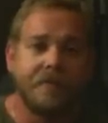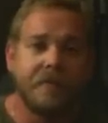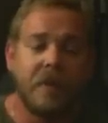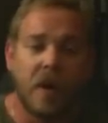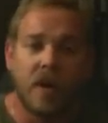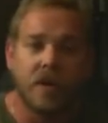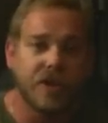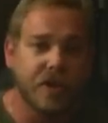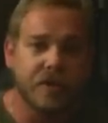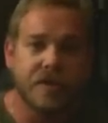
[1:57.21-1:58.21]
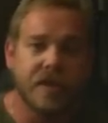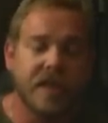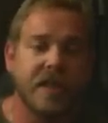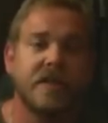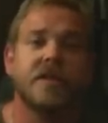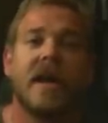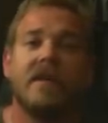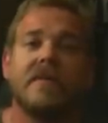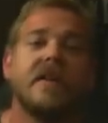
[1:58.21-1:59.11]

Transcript: Polo shirts, and they also have the